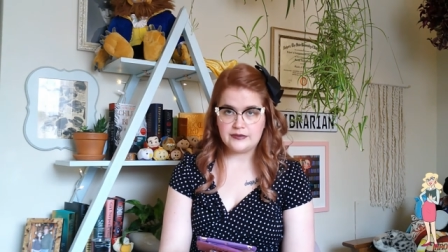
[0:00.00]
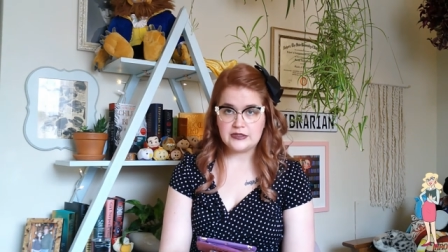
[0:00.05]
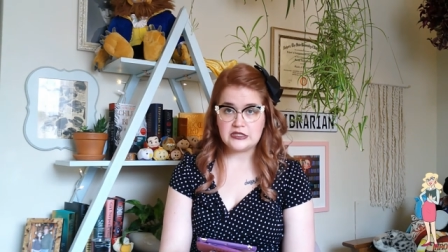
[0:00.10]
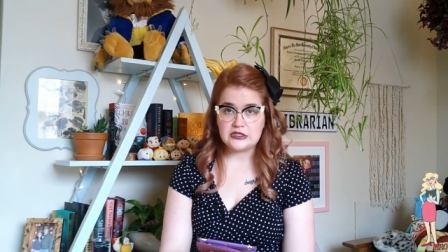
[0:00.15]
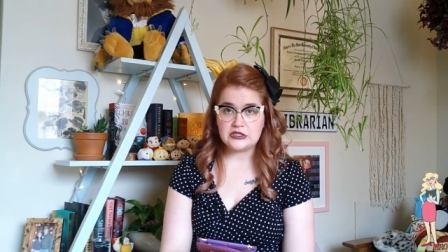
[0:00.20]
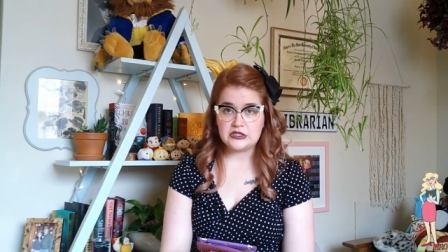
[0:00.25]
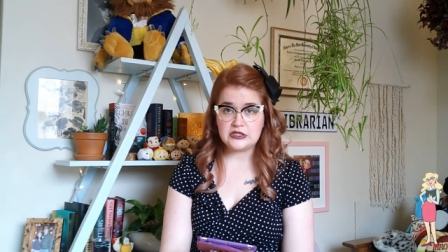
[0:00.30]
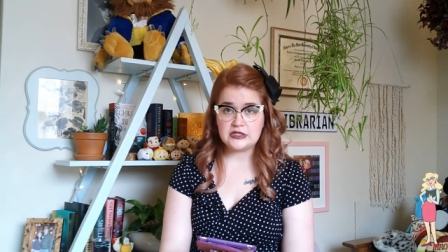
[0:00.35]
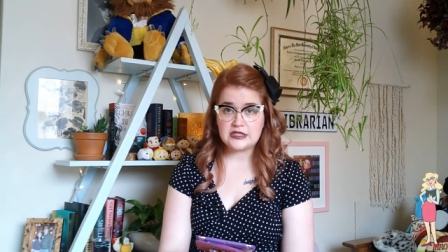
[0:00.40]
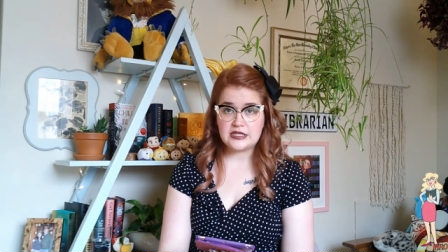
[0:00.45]
it's
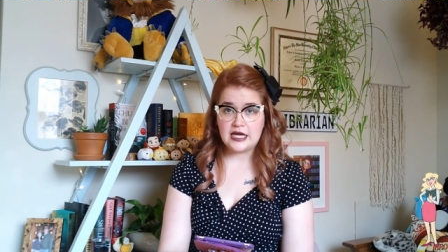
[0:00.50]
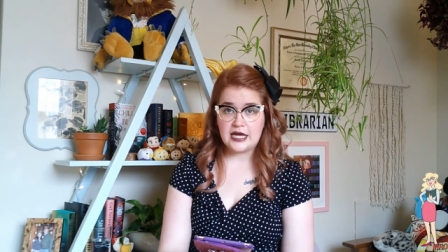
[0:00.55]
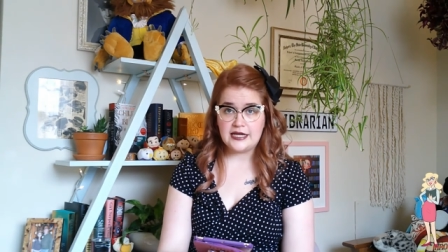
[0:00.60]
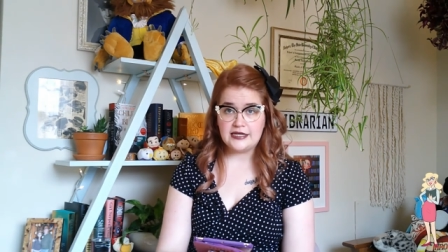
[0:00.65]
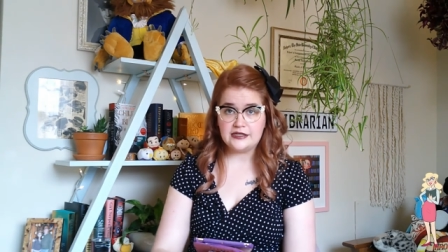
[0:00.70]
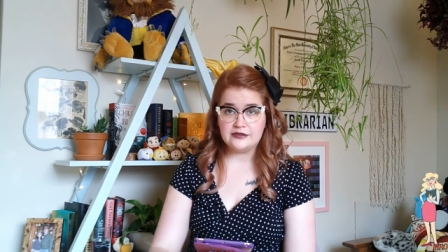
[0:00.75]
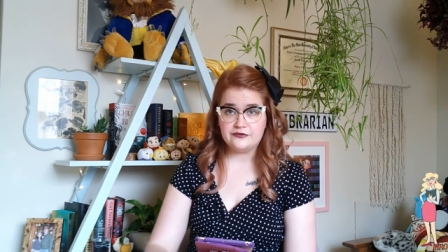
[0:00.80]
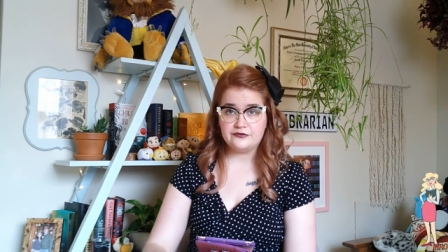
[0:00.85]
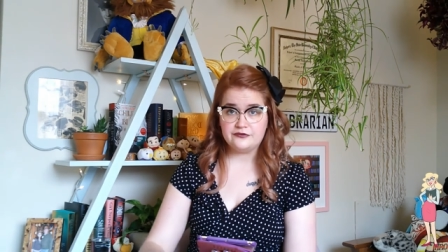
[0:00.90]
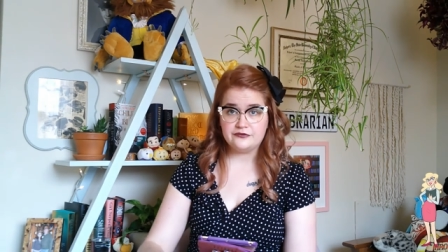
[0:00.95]
just
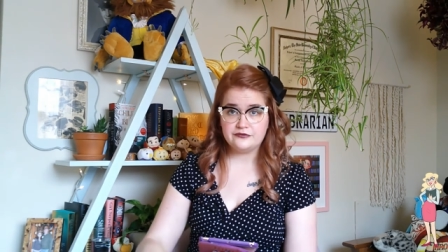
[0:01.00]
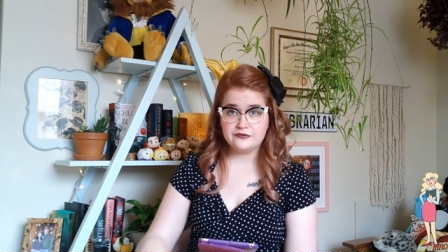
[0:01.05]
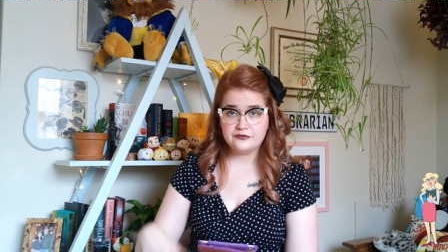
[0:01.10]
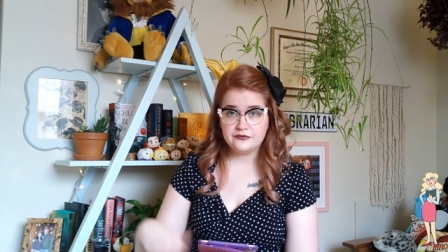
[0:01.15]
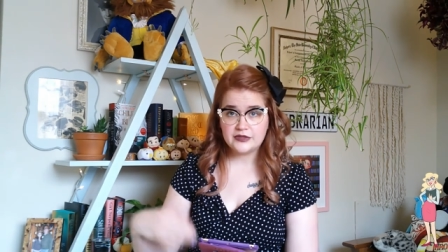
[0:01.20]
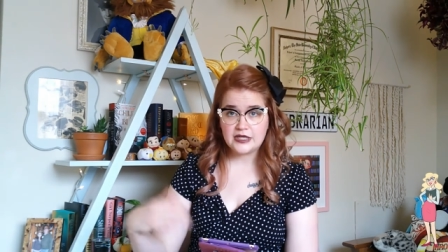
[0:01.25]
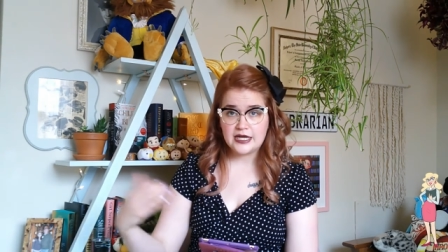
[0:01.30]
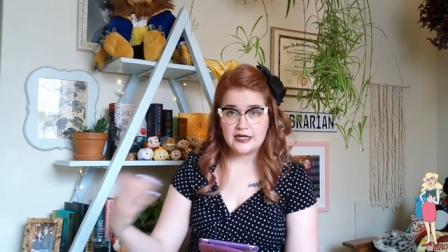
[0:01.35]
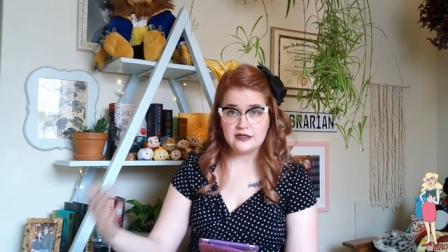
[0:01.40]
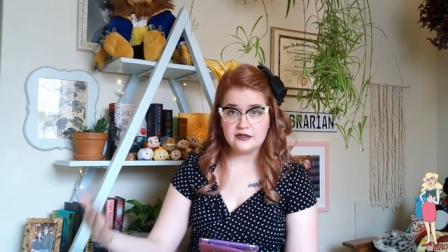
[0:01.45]
kind of
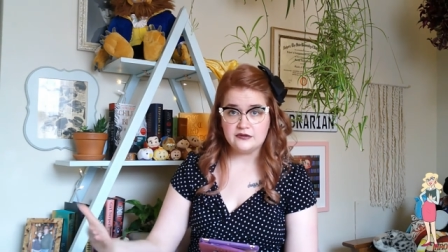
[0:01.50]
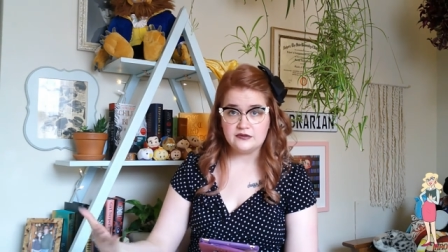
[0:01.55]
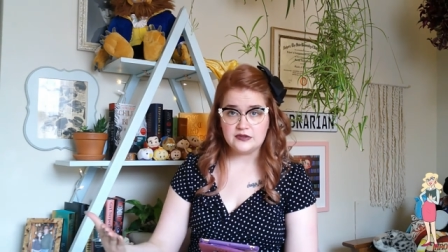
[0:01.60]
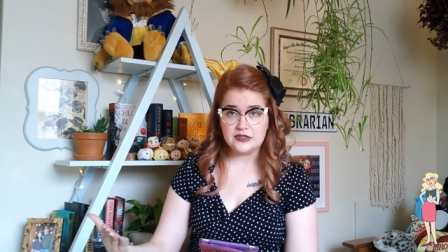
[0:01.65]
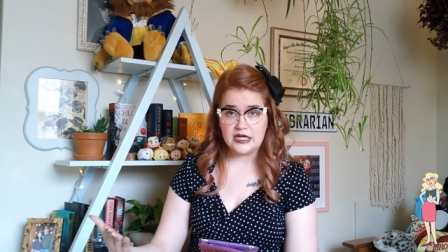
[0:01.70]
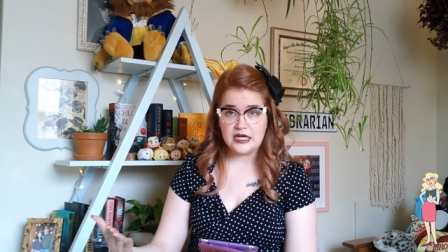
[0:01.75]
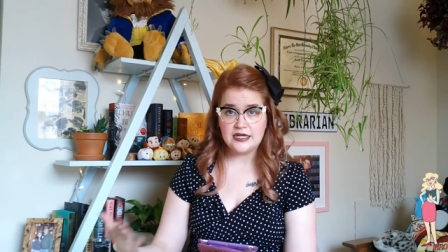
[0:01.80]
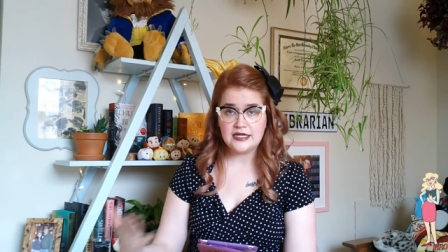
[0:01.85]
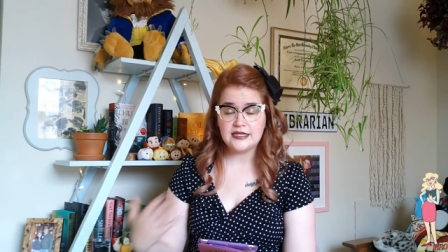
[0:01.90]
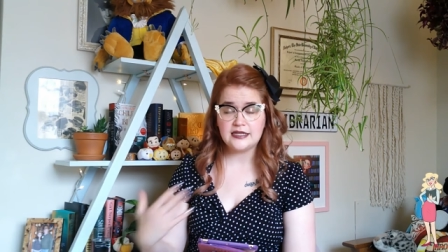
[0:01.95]
kind of done.